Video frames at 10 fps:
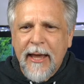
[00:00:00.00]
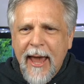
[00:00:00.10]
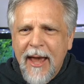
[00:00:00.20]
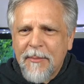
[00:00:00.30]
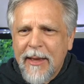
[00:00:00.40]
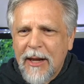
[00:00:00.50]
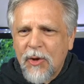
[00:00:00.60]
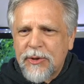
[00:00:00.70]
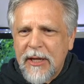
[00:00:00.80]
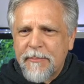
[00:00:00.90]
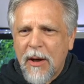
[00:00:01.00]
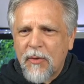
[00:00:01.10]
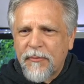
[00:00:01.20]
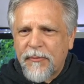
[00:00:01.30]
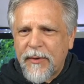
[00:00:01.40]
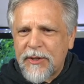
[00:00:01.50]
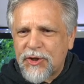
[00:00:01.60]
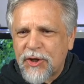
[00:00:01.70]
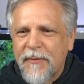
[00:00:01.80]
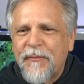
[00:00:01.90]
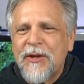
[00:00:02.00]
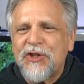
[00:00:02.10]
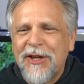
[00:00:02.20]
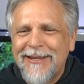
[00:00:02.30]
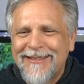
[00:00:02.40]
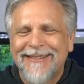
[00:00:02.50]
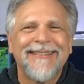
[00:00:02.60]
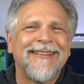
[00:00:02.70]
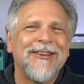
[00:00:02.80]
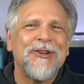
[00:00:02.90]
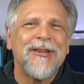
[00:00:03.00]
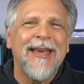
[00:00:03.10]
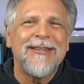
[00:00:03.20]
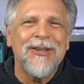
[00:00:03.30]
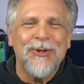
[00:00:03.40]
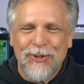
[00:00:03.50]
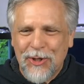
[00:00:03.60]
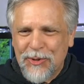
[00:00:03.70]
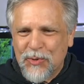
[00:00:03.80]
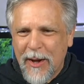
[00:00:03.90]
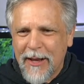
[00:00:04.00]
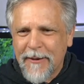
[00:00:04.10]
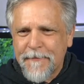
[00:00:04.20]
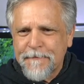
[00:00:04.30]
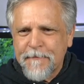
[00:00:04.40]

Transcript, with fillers: M. Hello, T Bone Fish Fishies. Good day to you too as well.